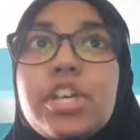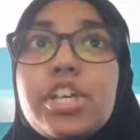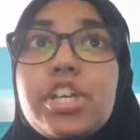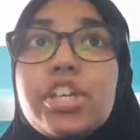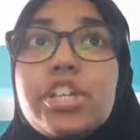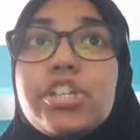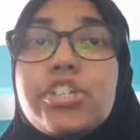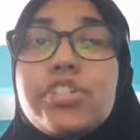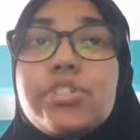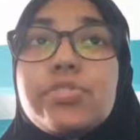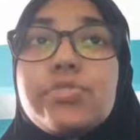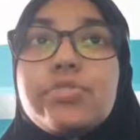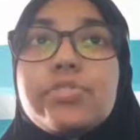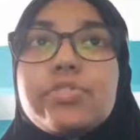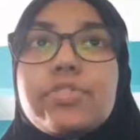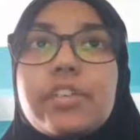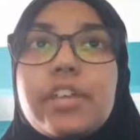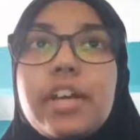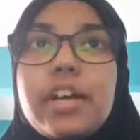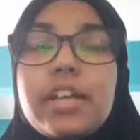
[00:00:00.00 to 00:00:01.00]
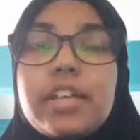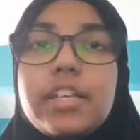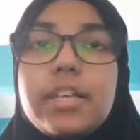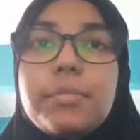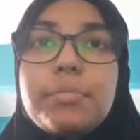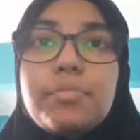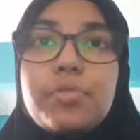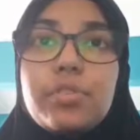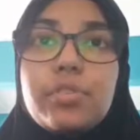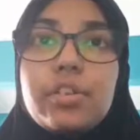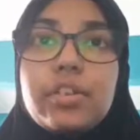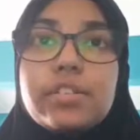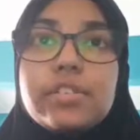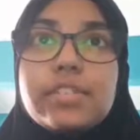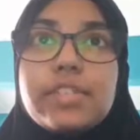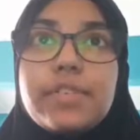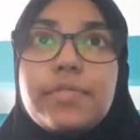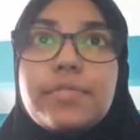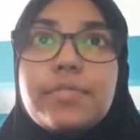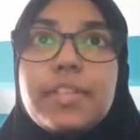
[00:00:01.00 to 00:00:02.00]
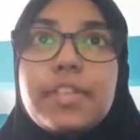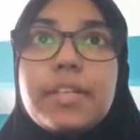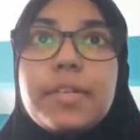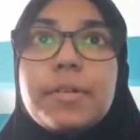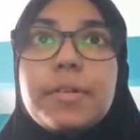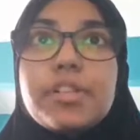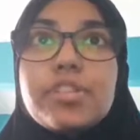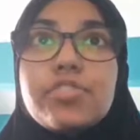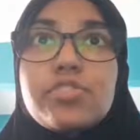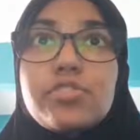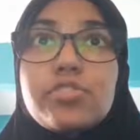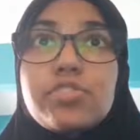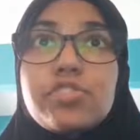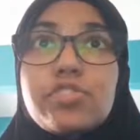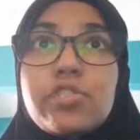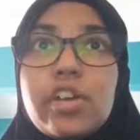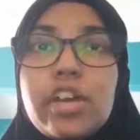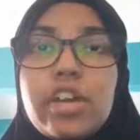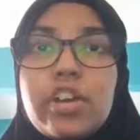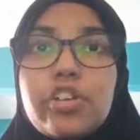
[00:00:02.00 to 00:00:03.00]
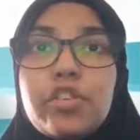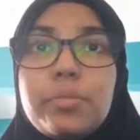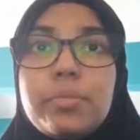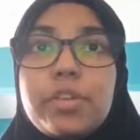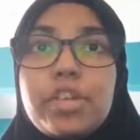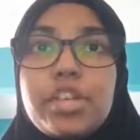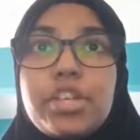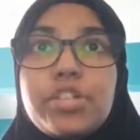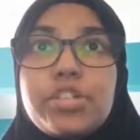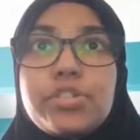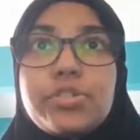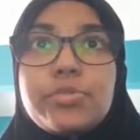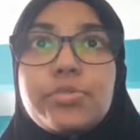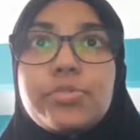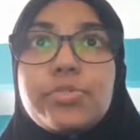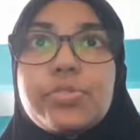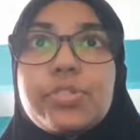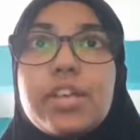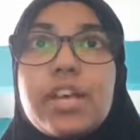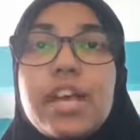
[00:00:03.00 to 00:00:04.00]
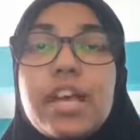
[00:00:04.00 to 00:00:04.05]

Issues regarding product safety, socio-economic issues,